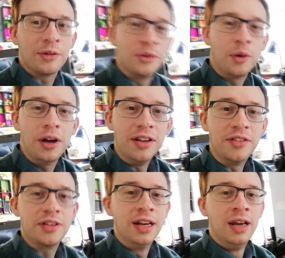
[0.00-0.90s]

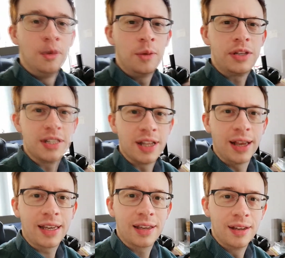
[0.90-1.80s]
words, which is
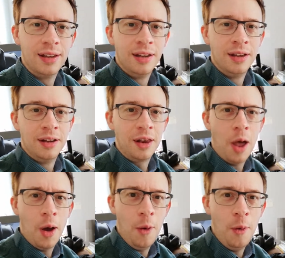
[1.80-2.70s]
like,
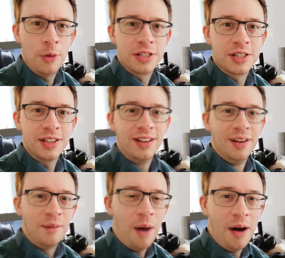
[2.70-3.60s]
loads!
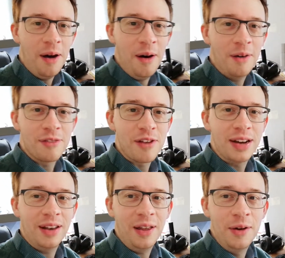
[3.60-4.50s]
Whoa, I've
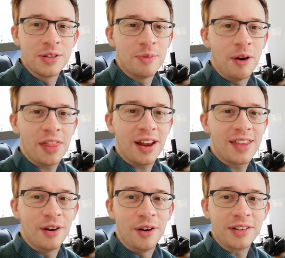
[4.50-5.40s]
written loads more than I
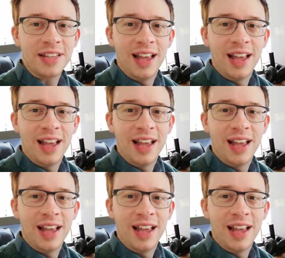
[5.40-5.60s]
thought.